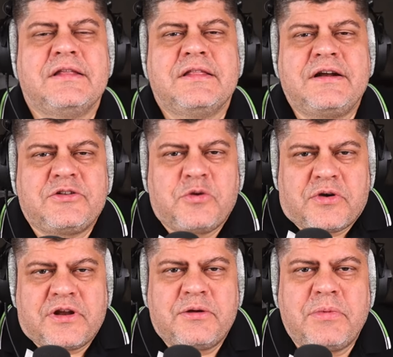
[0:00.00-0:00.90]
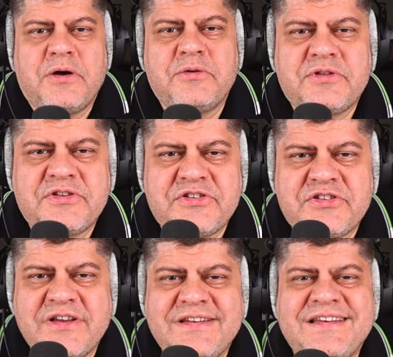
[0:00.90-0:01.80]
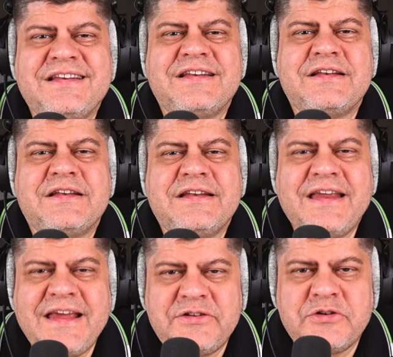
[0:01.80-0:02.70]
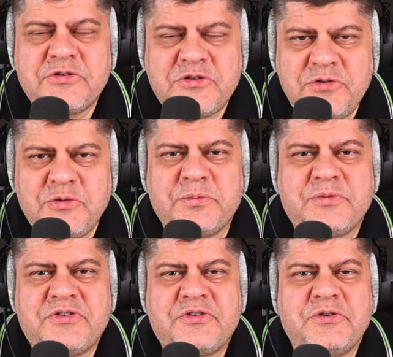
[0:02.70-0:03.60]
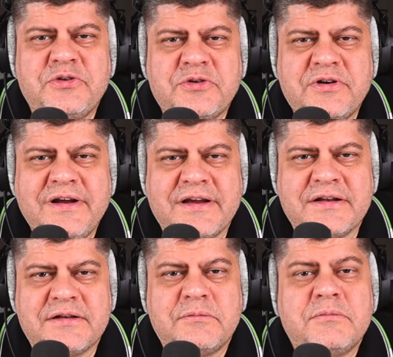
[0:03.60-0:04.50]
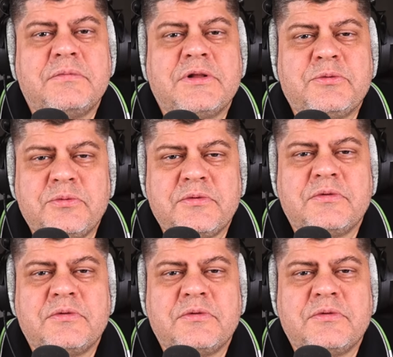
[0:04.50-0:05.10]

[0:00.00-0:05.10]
They're talking about sending NATO troops to Ukraine, but